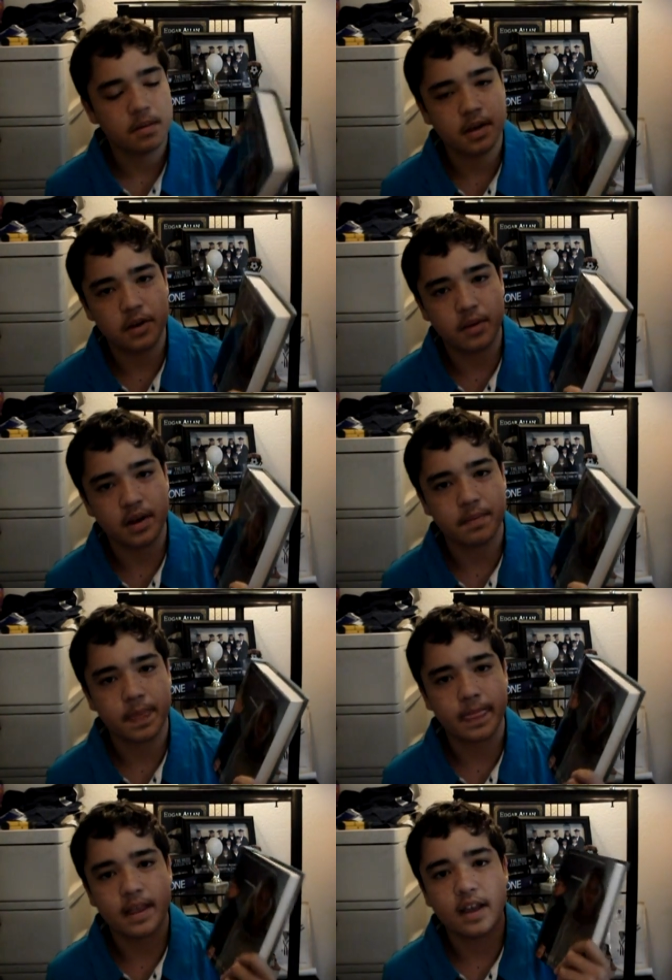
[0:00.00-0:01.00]
Anyway,
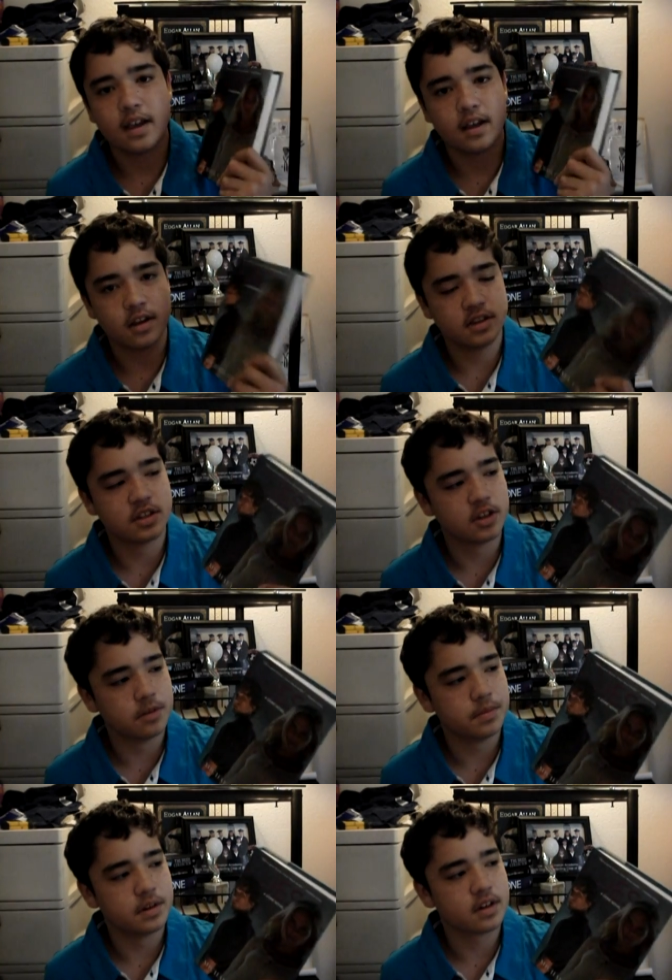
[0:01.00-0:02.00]
it's a
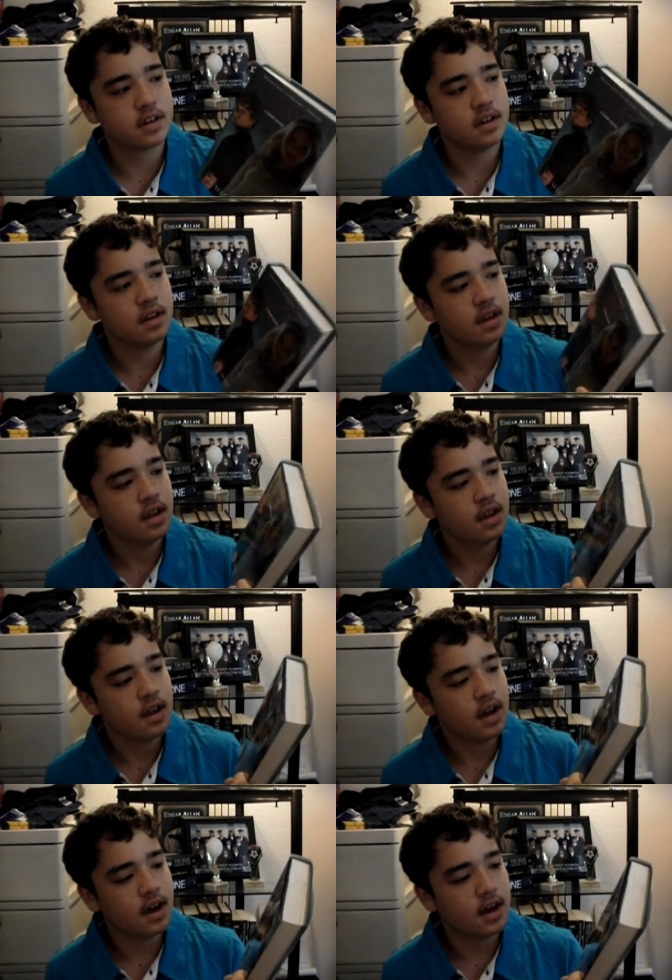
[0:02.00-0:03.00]
good book.
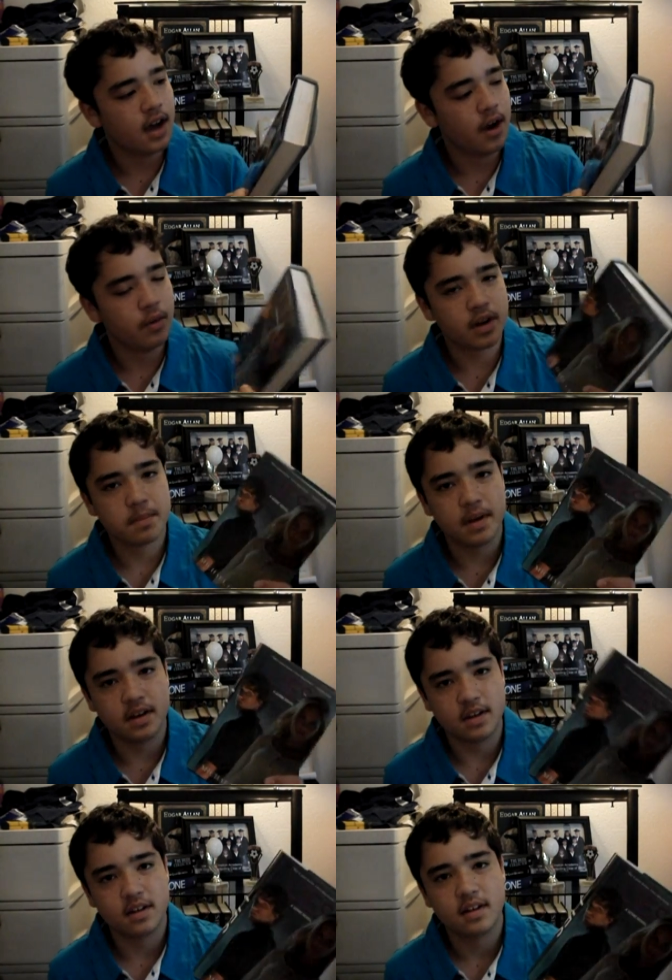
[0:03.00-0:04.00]
I
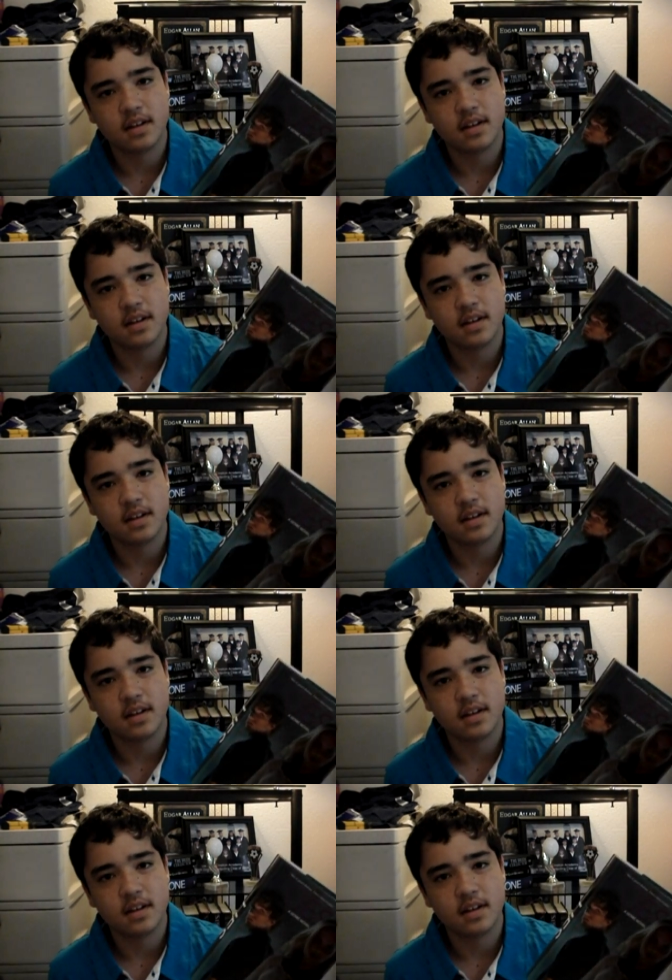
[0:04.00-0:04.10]
recommend it.